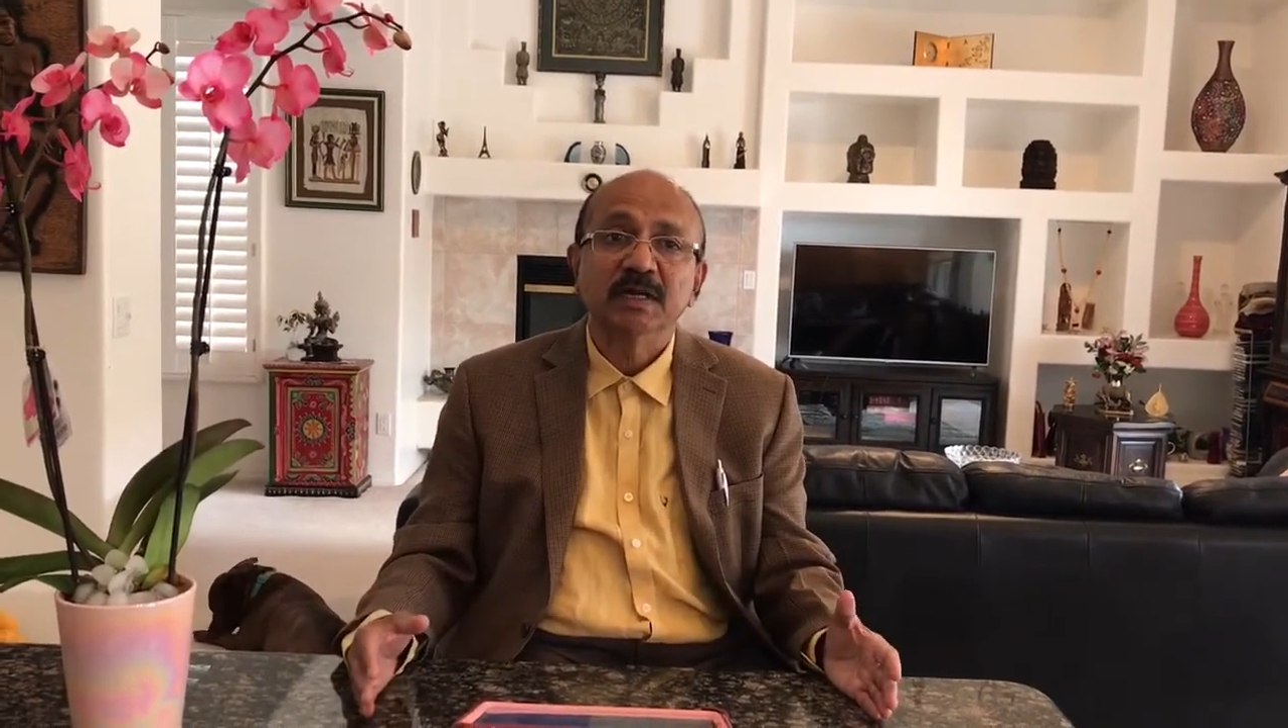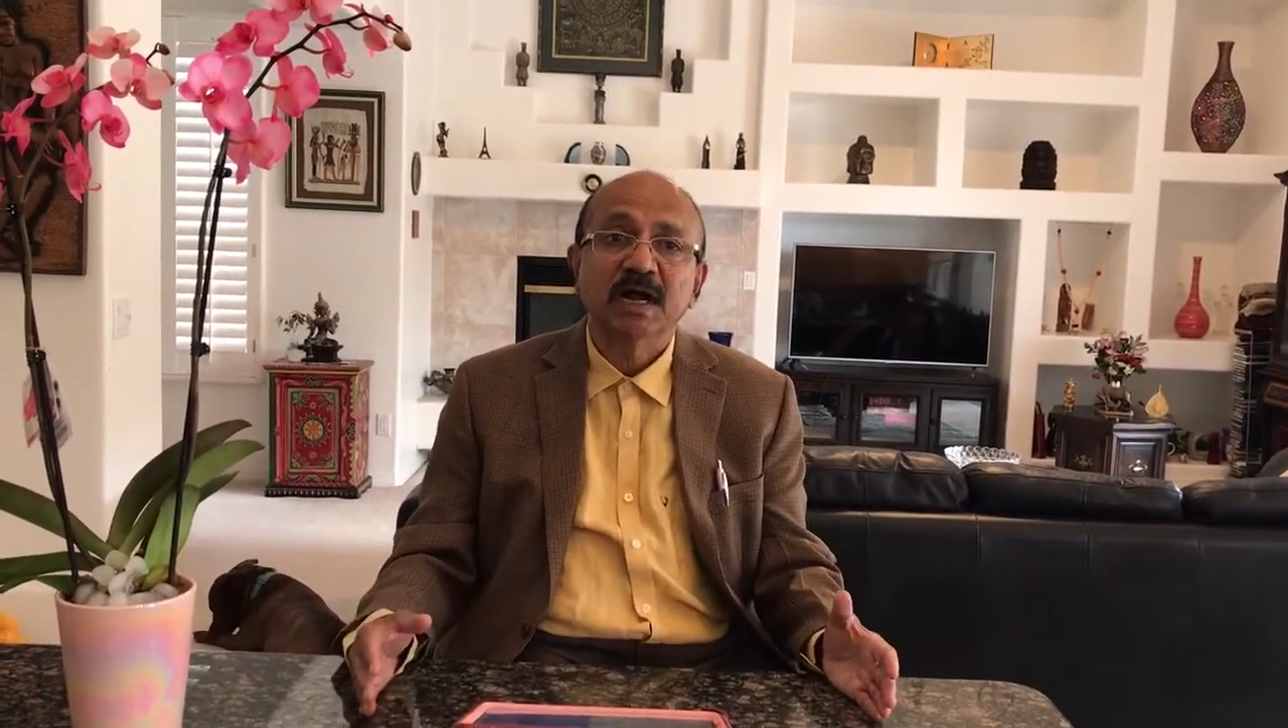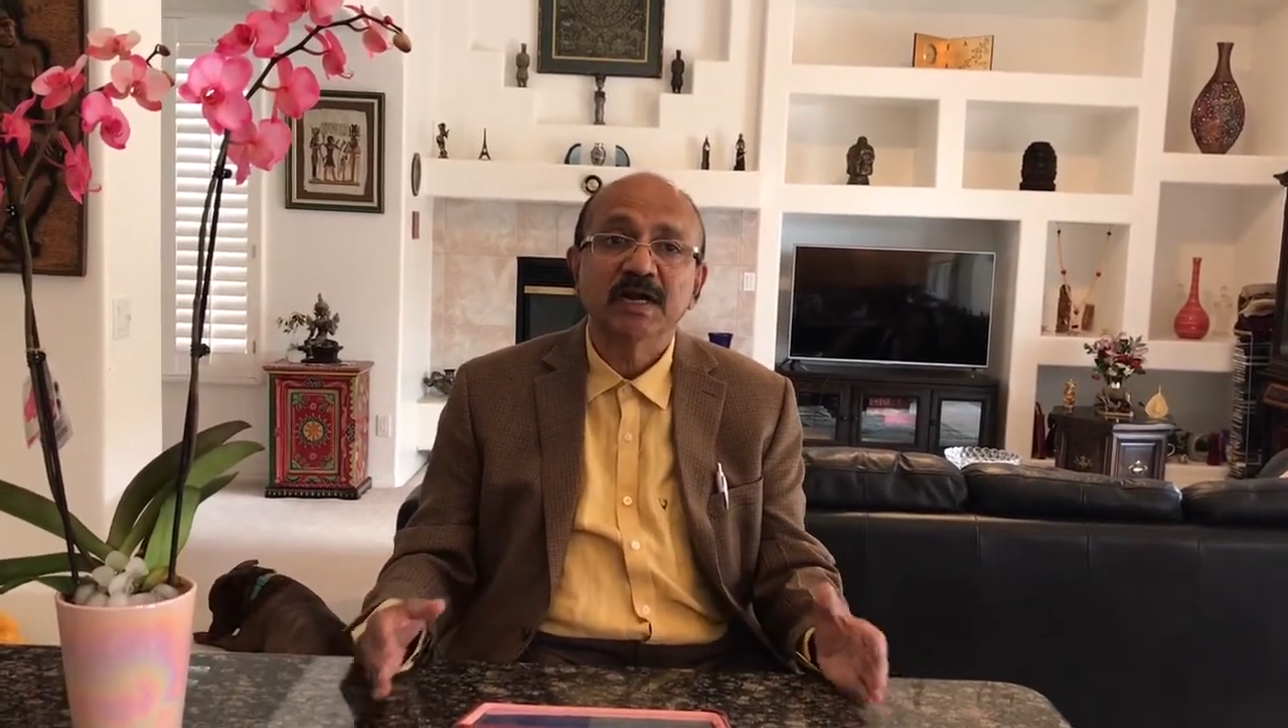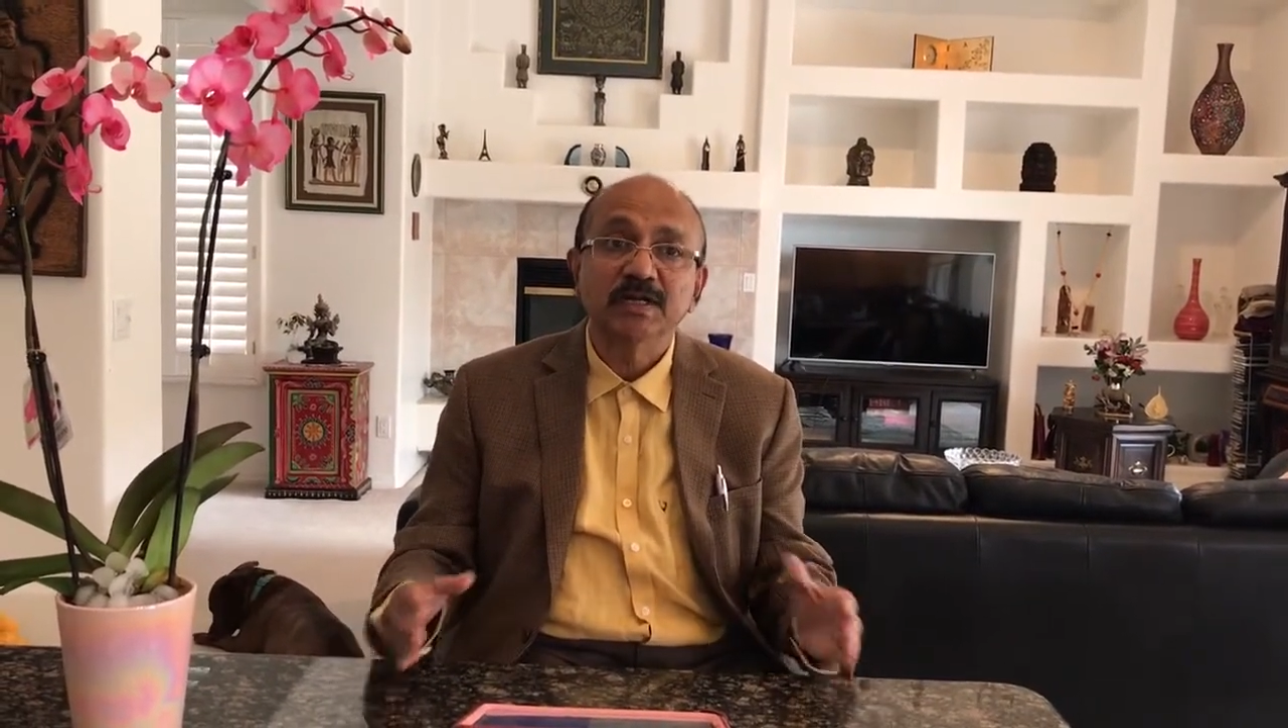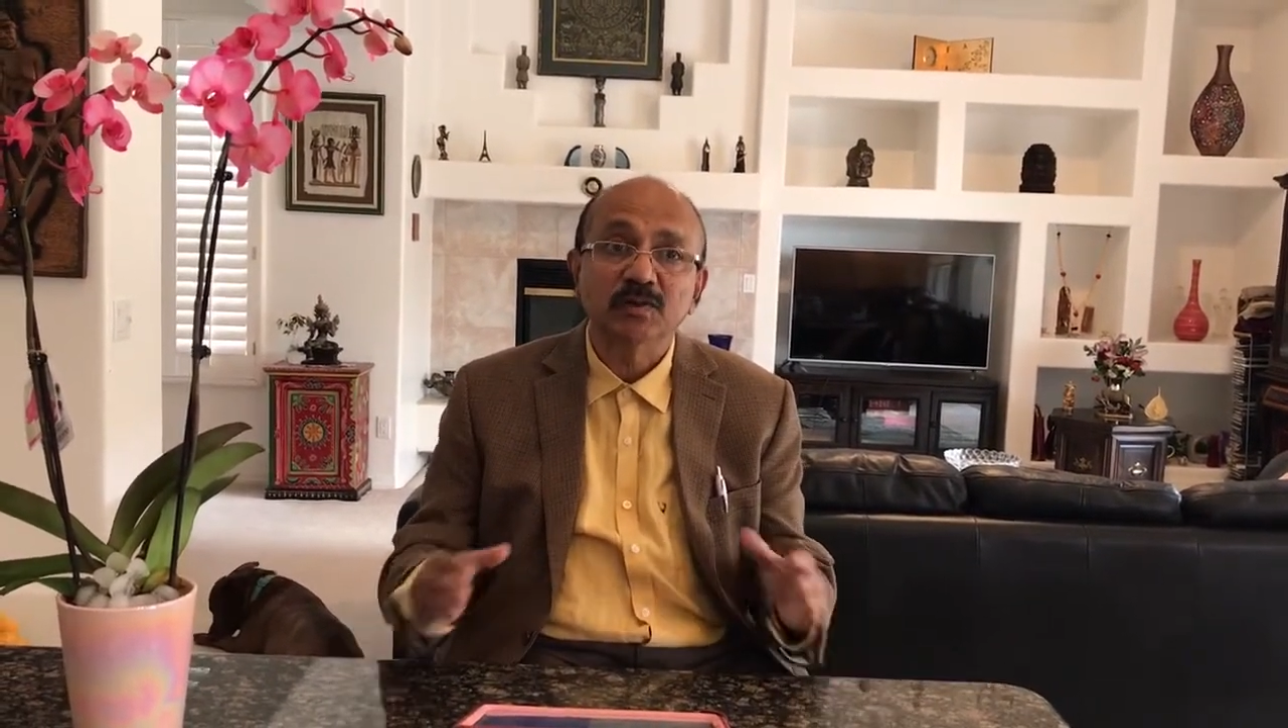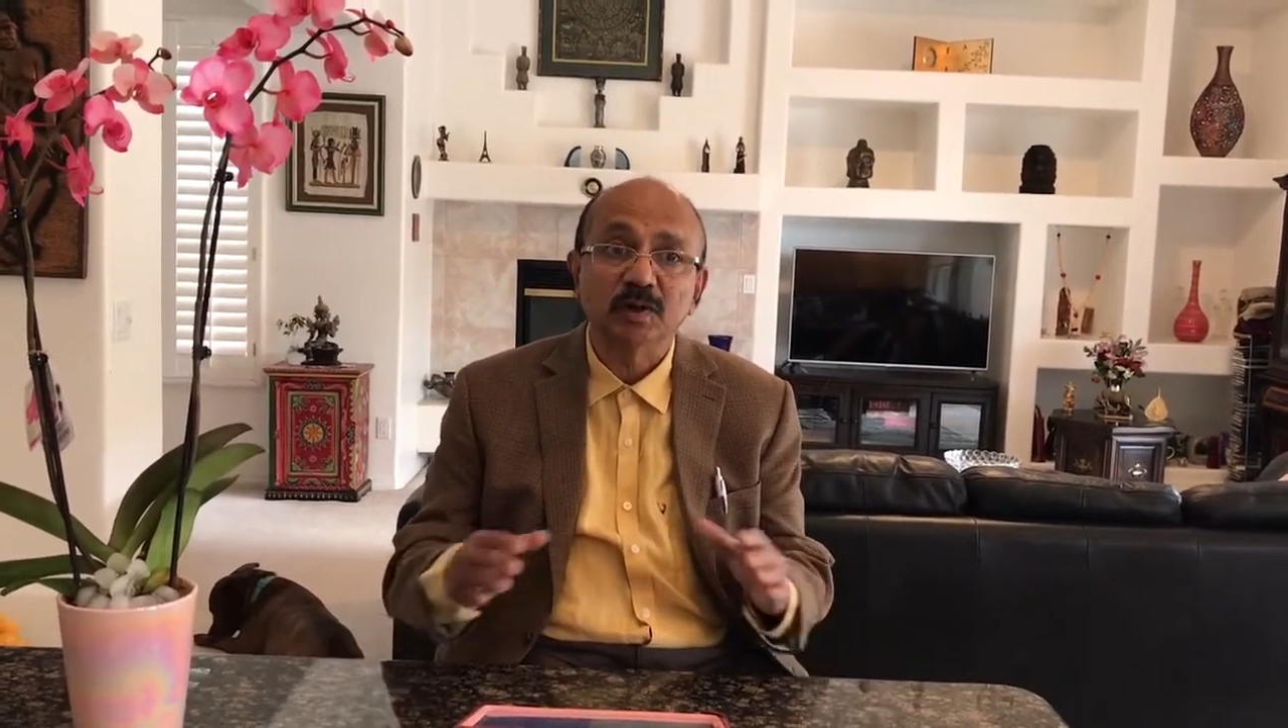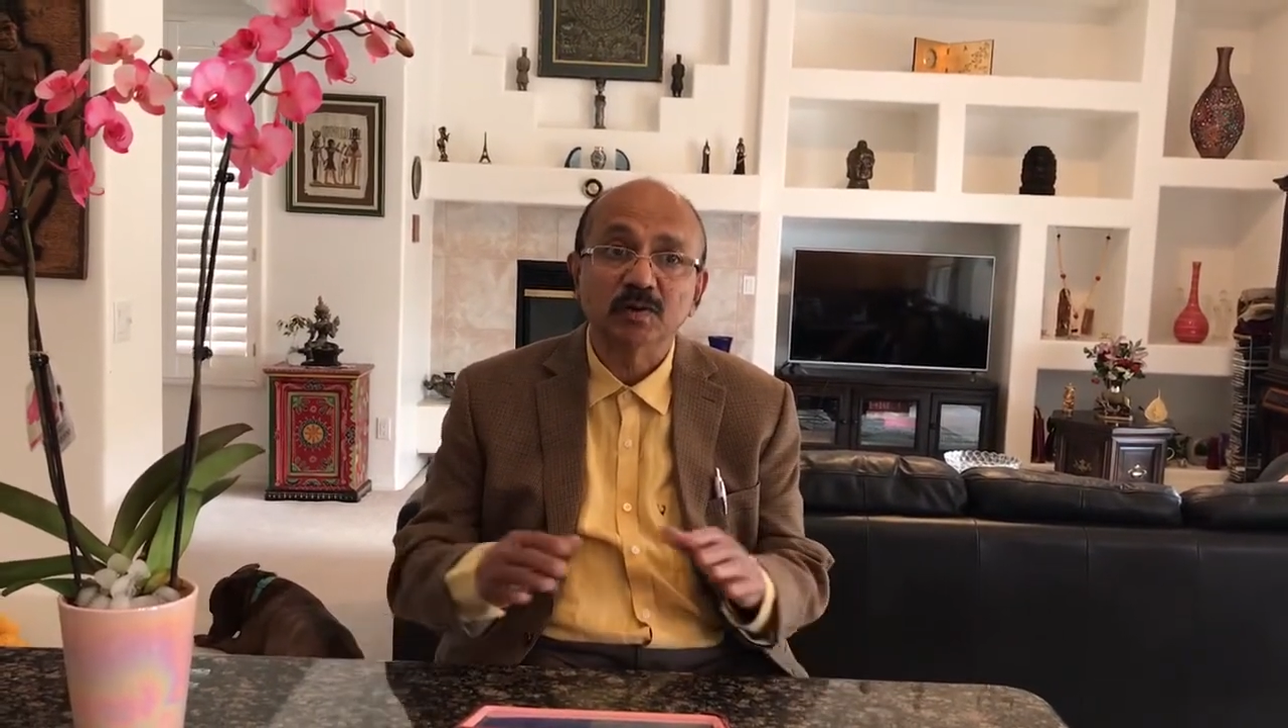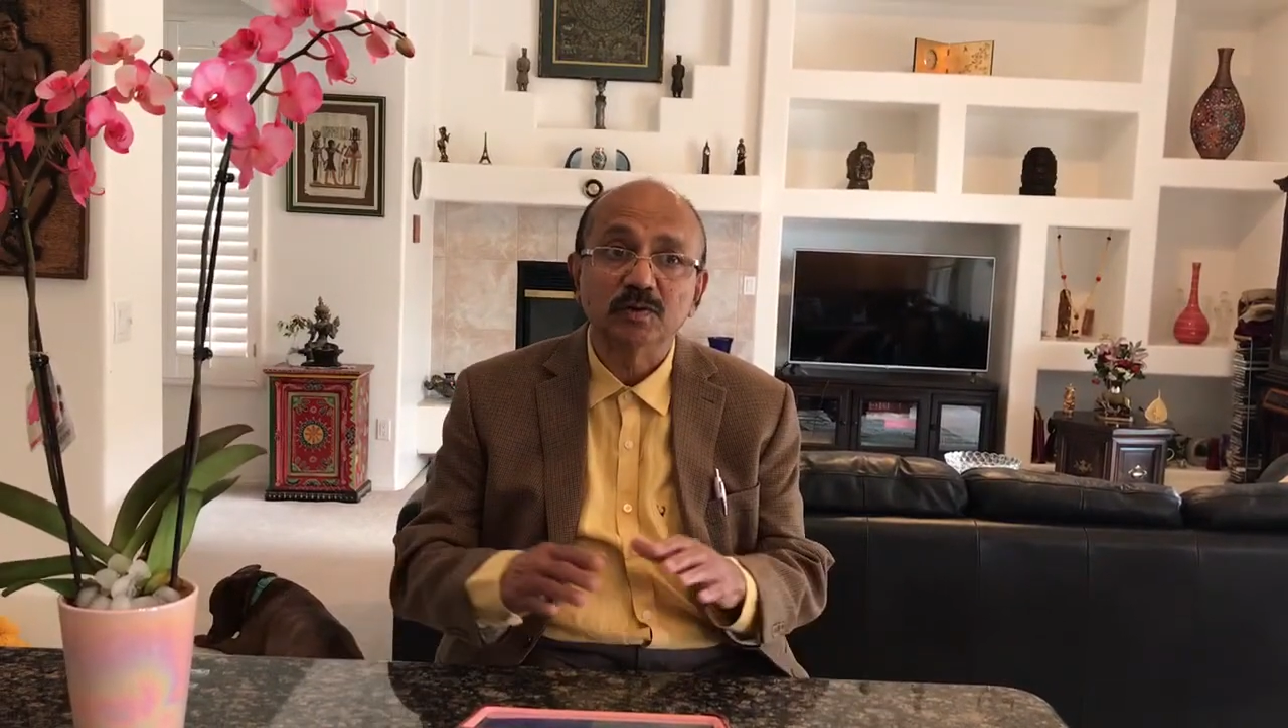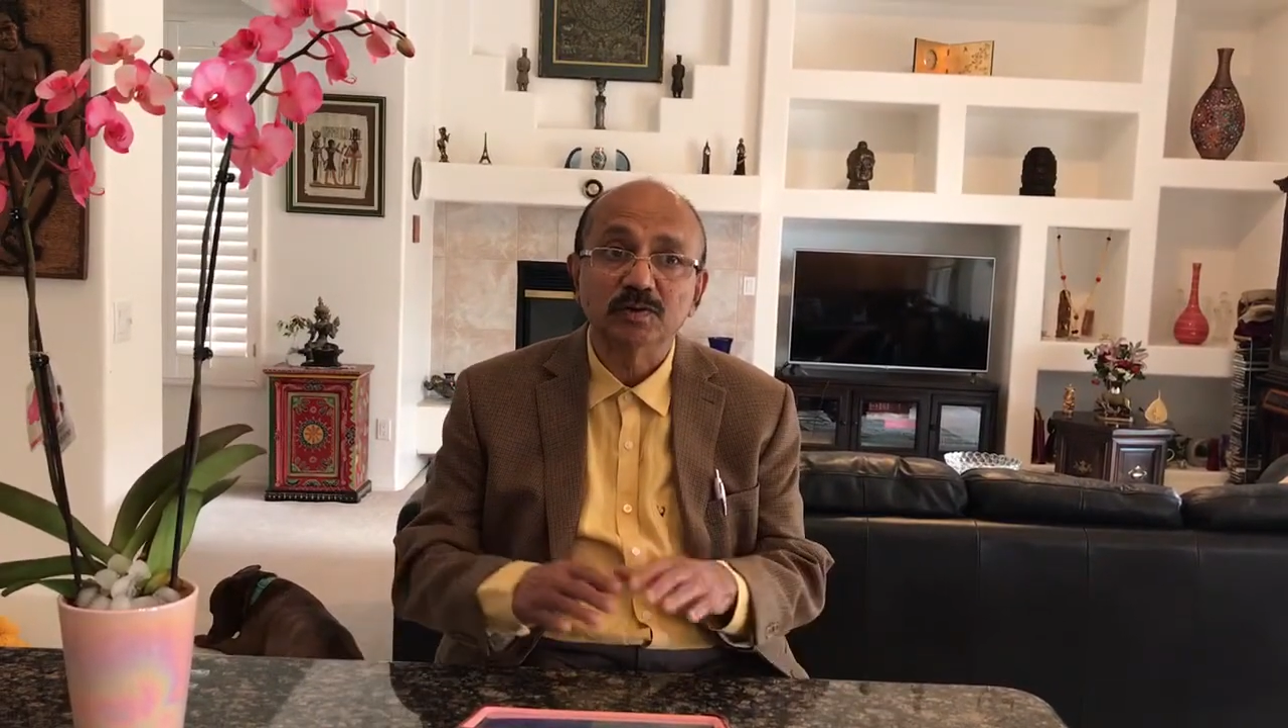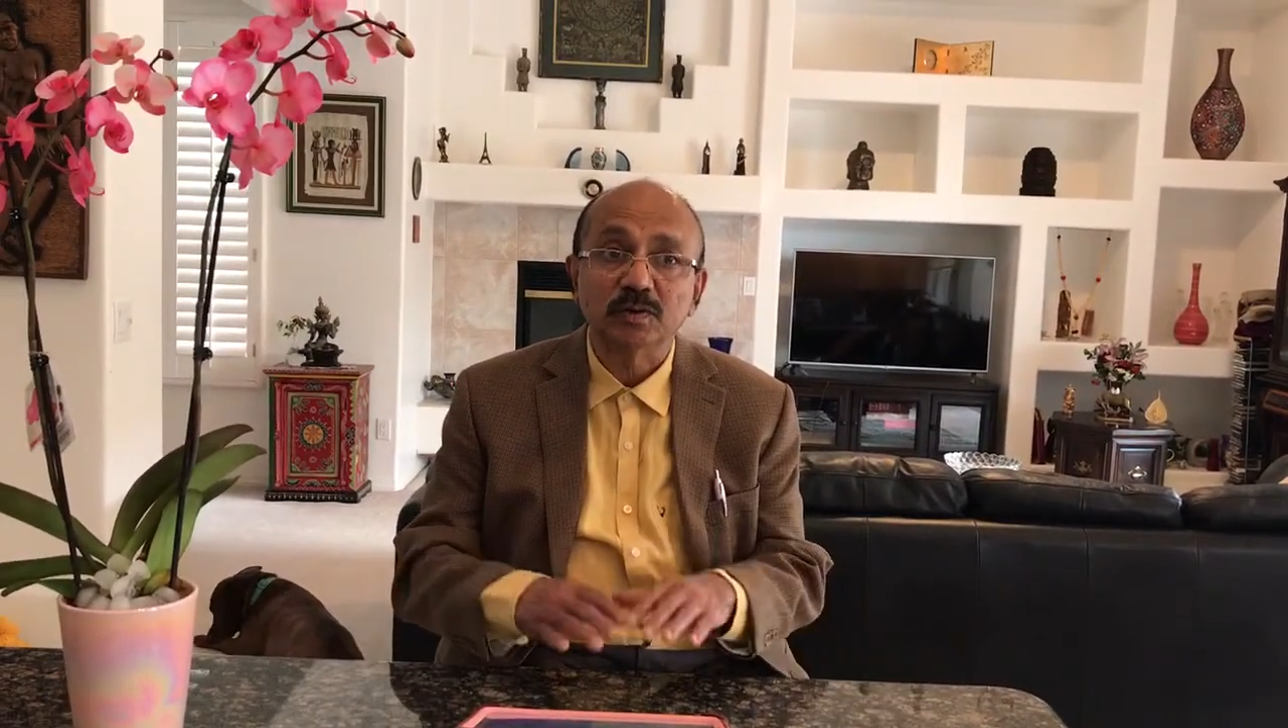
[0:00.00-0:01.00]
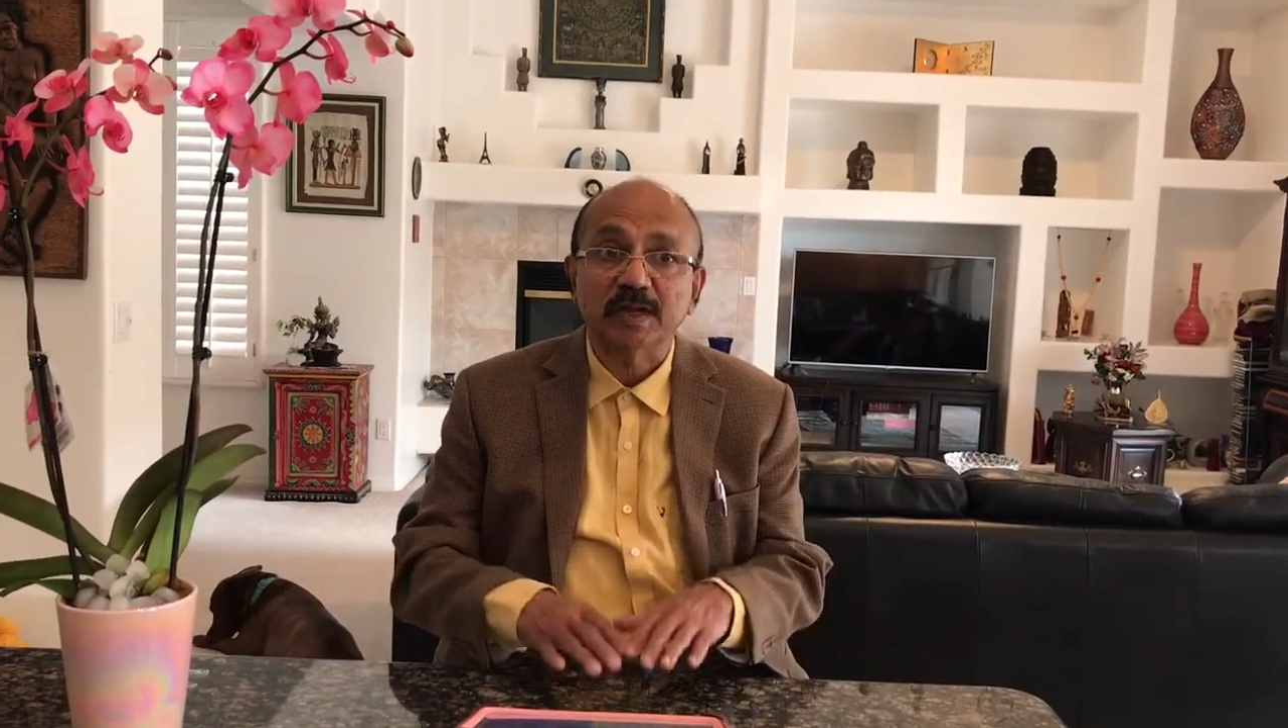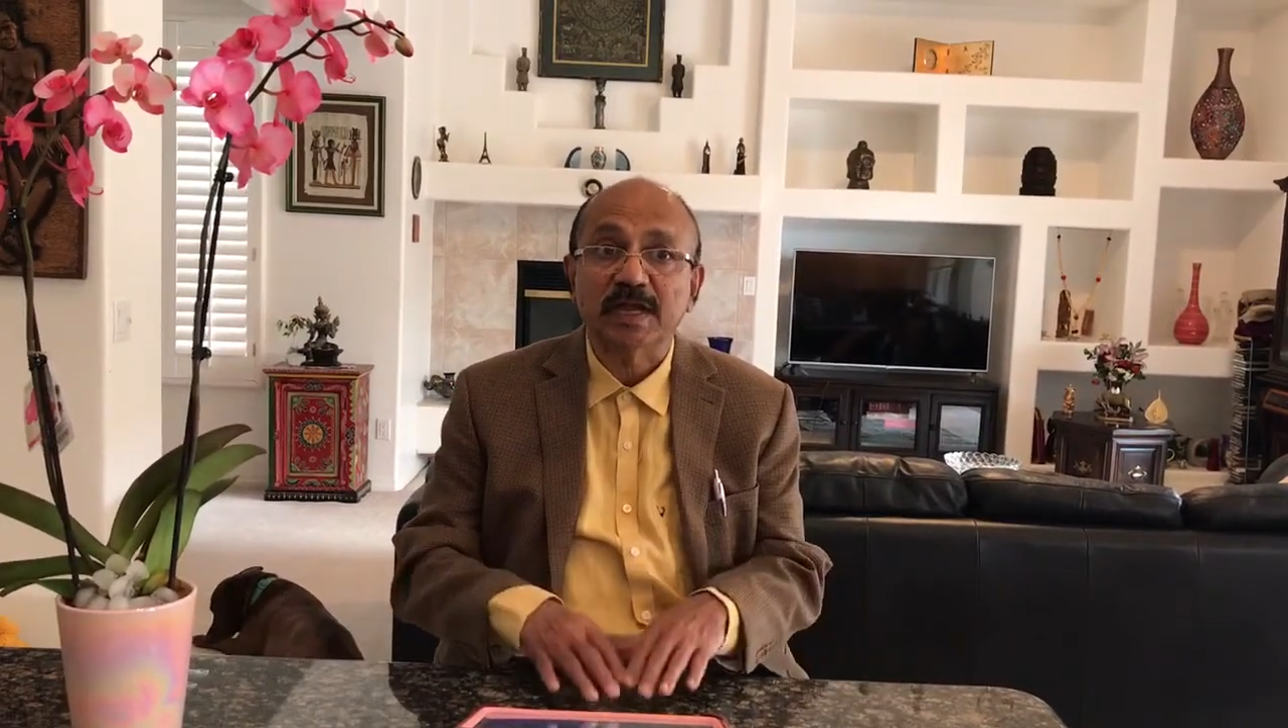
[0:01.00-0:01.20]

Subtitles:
And you are going to